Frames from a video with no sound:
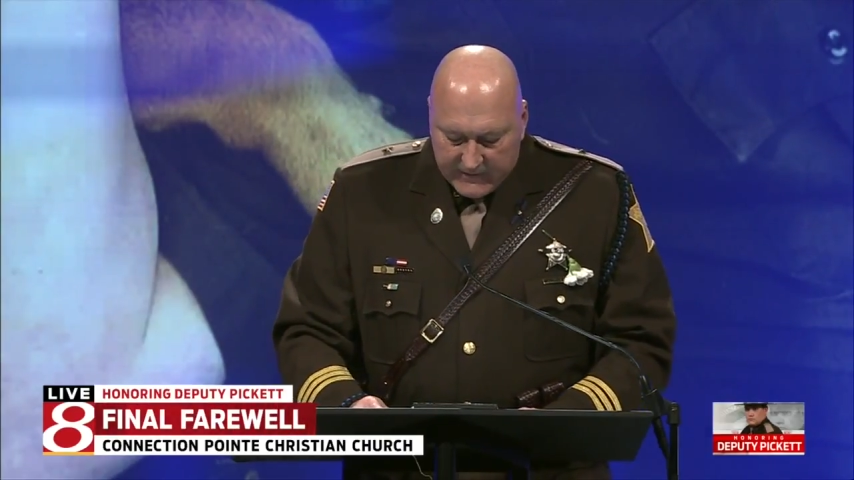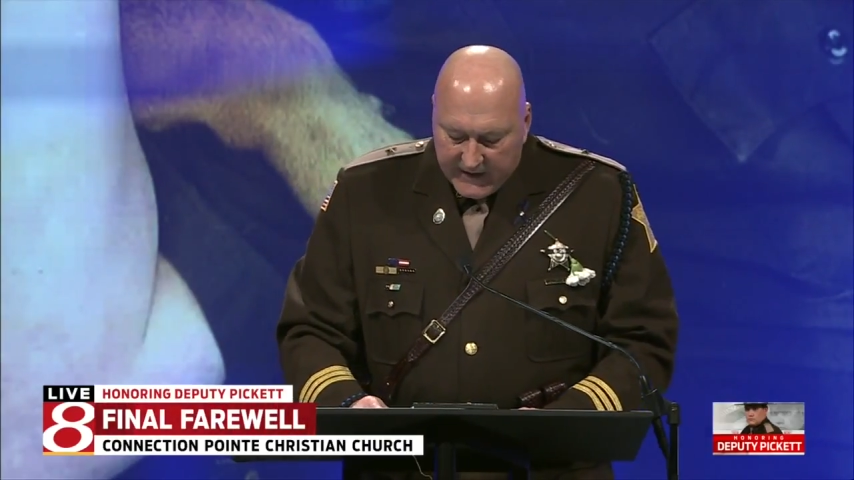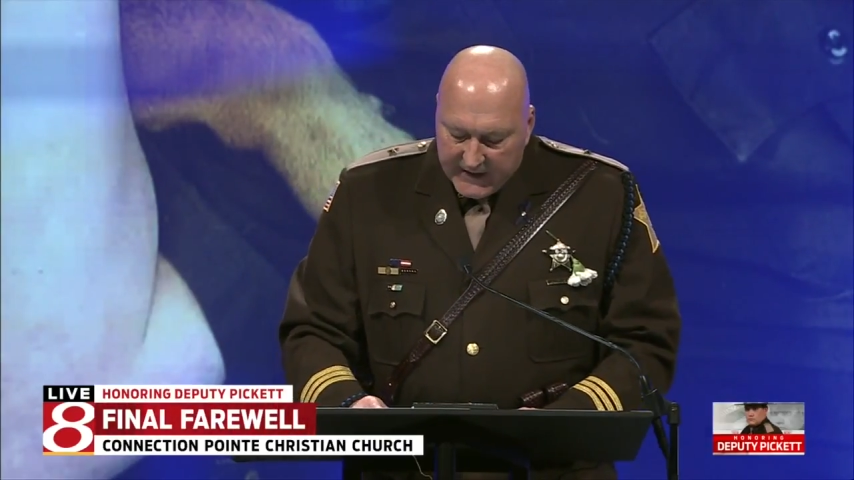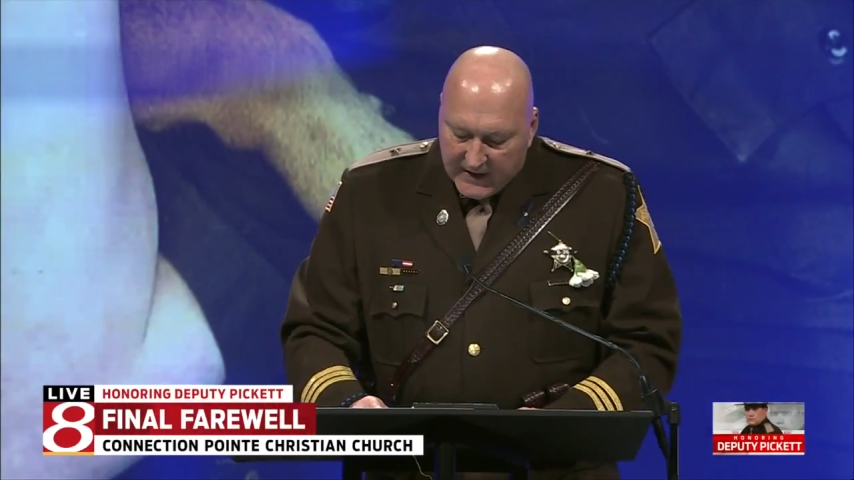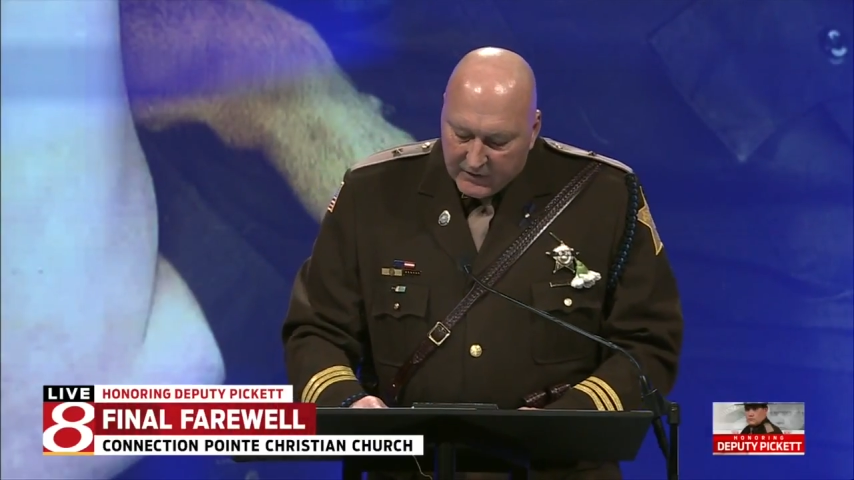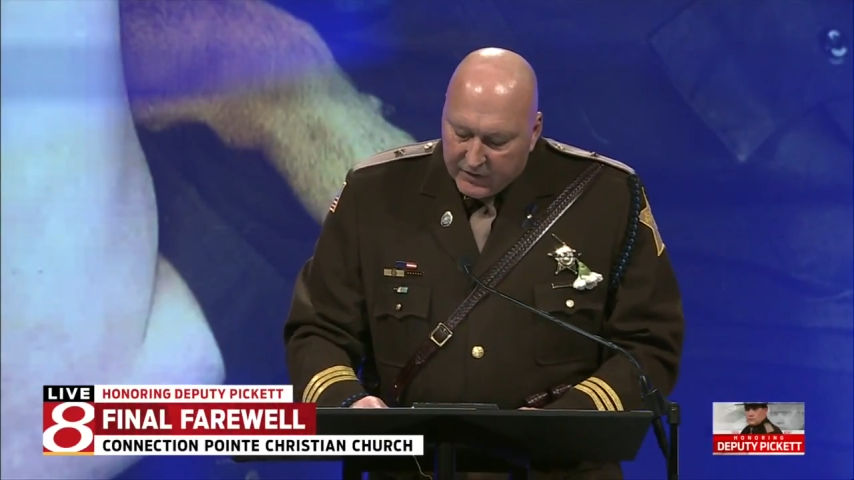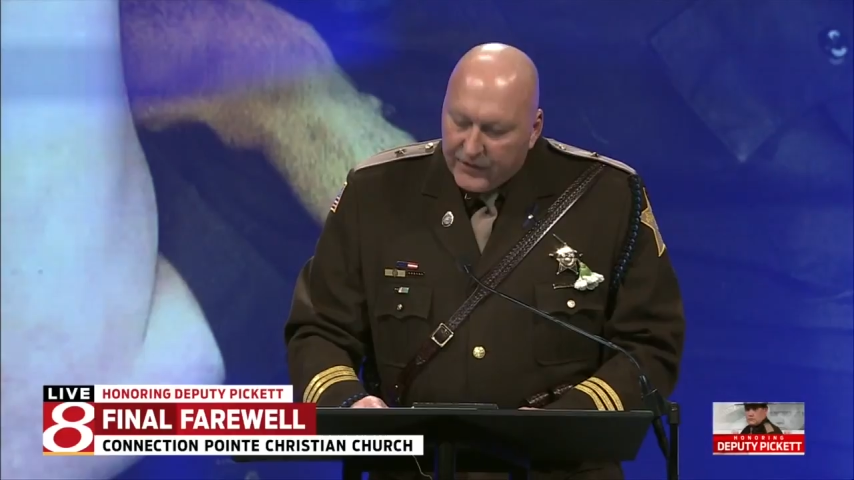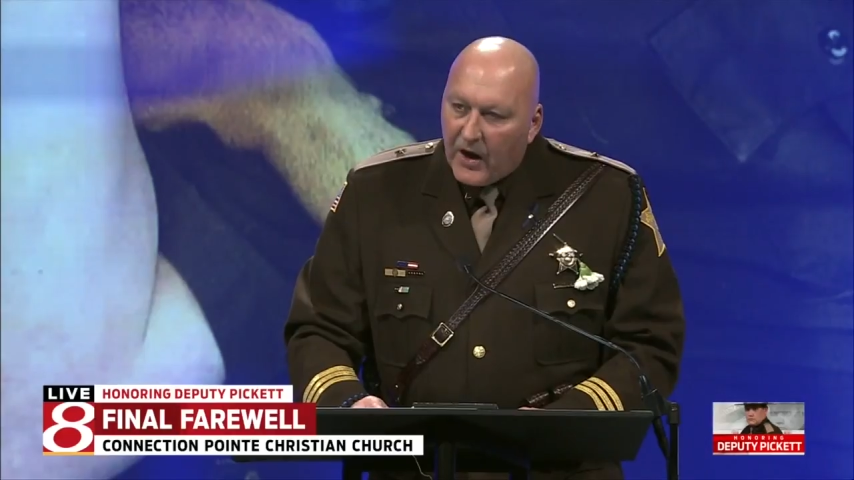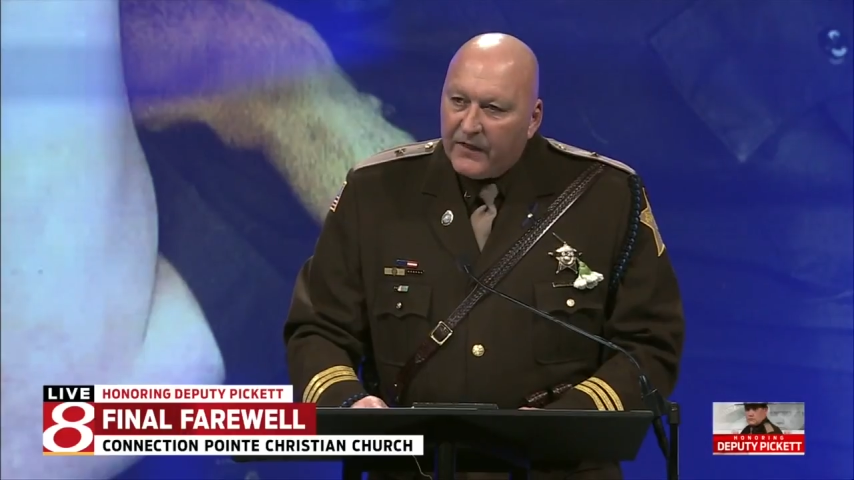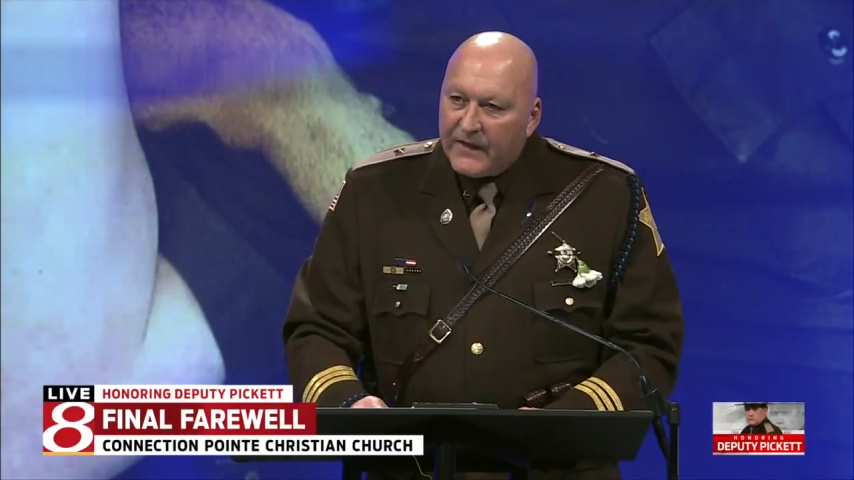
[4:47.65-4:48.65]
They never
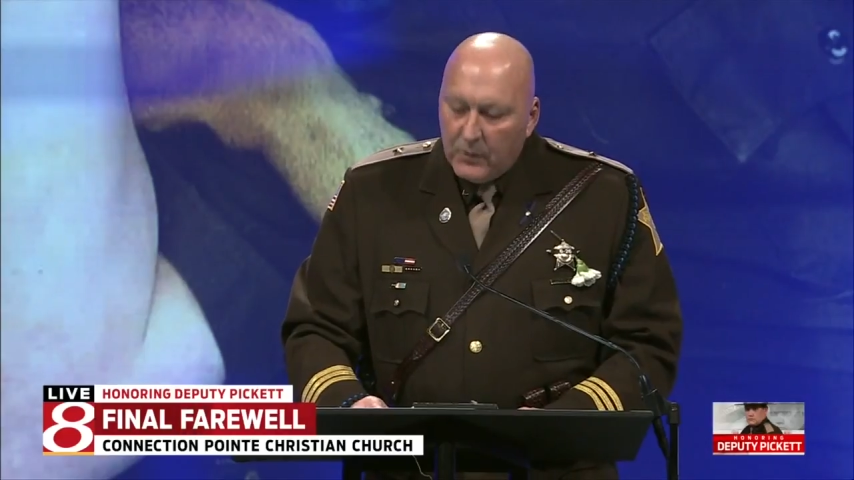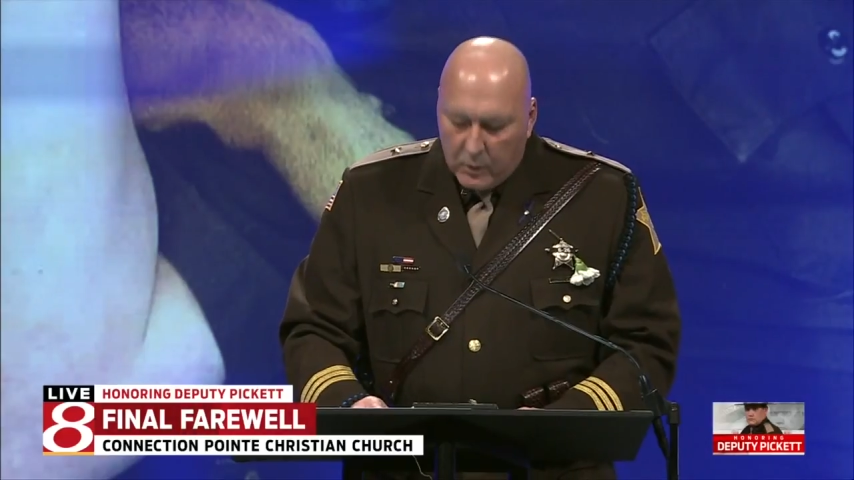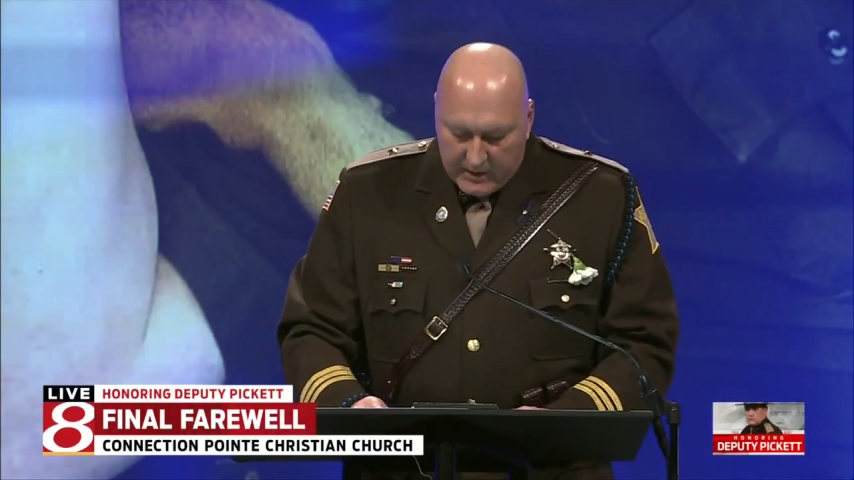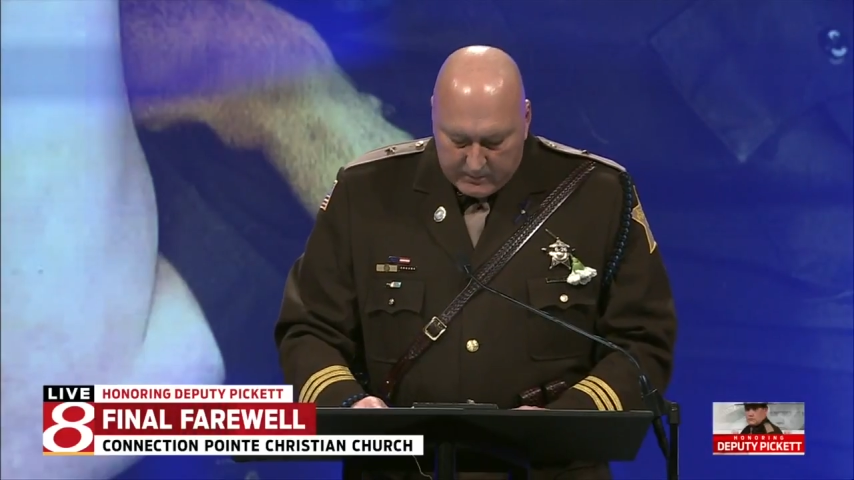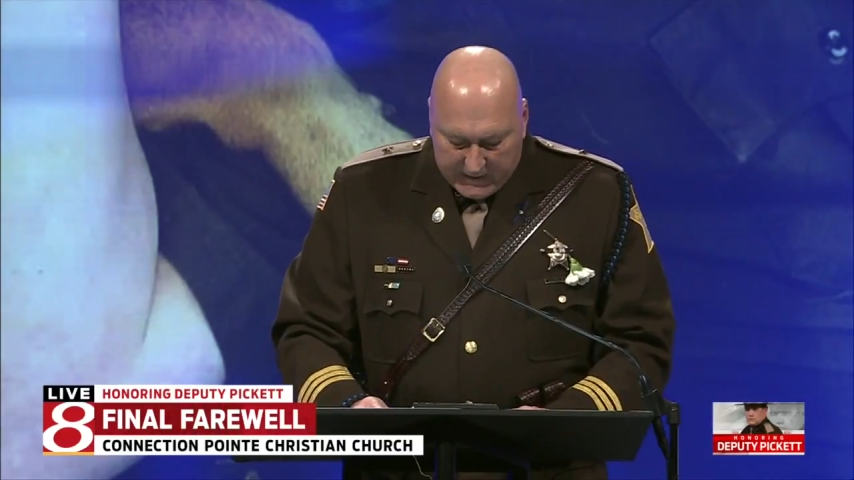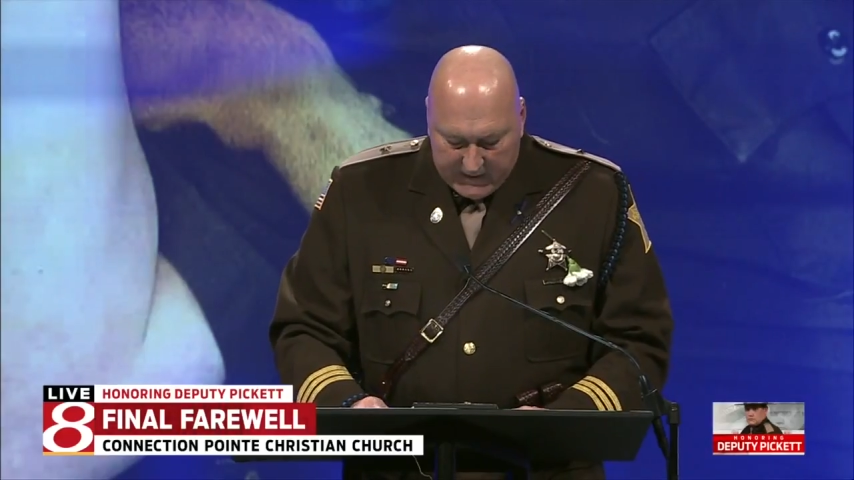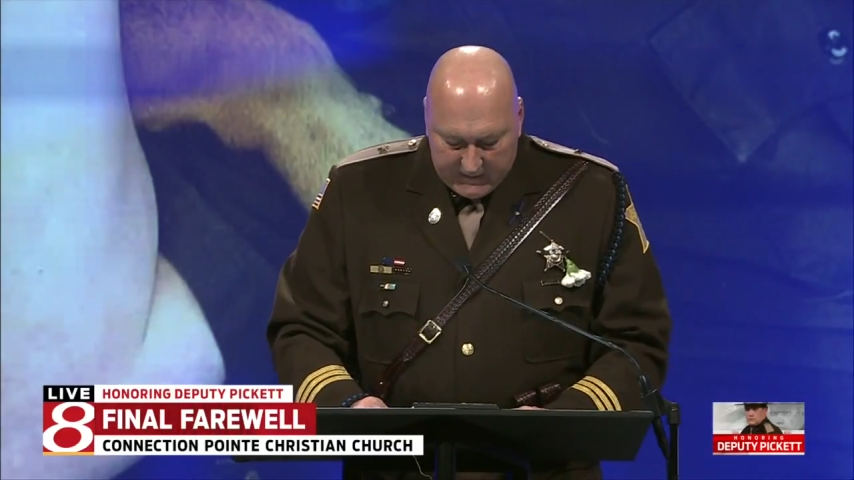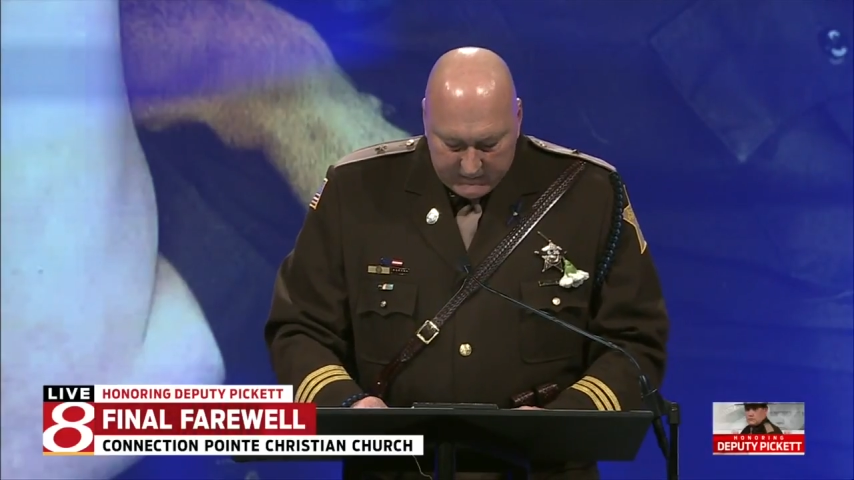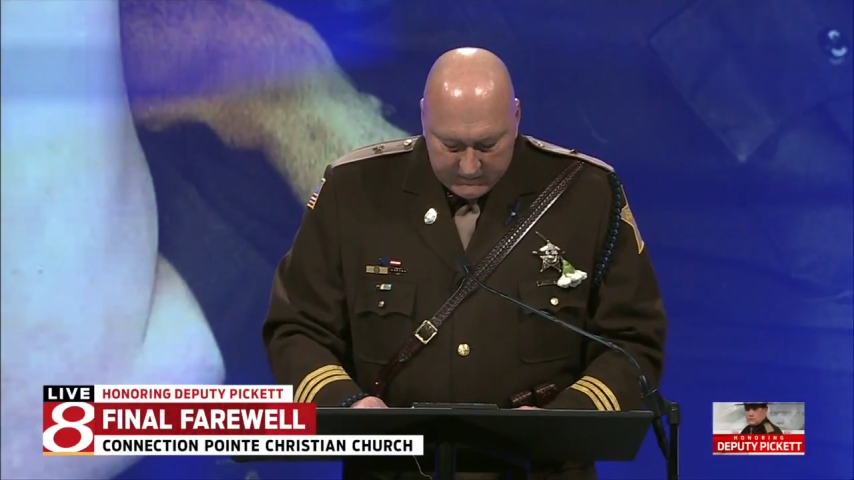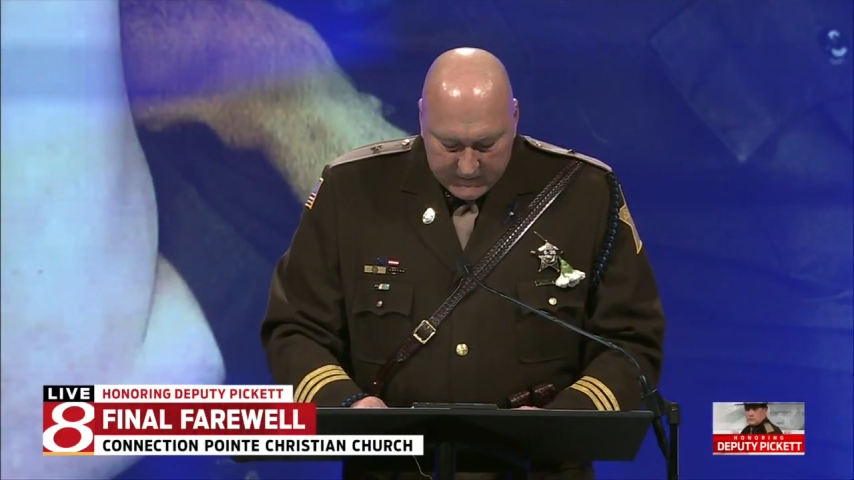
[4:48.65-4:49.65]
thought they would be.